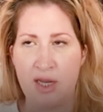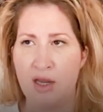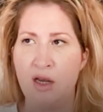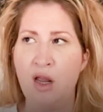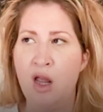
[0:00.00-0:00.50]

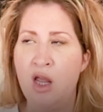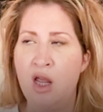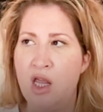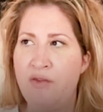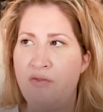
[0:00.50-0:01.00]
And
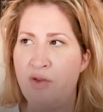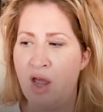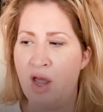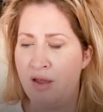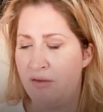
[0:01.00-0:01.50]
if you
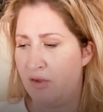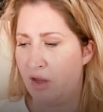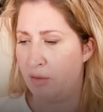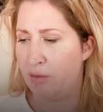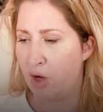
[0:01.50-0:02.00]
have
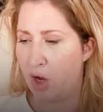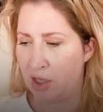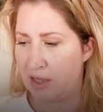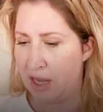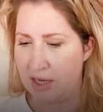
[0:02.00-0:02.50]
a
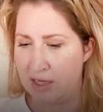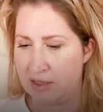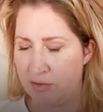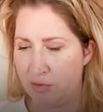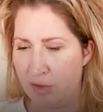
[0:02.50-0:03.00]
product that
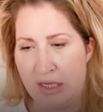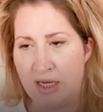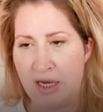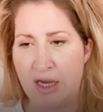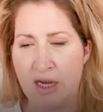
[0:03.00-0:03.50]
is written
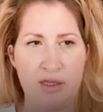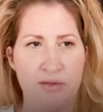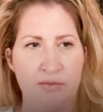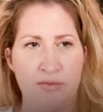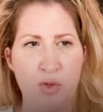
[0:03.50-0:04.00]
in
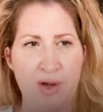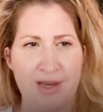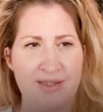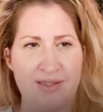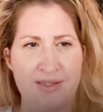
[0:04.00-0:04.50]
a
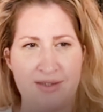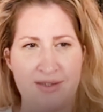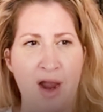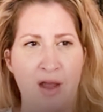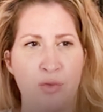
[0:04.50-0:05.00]
US
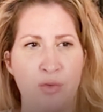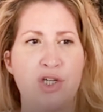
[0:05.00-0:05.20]
style,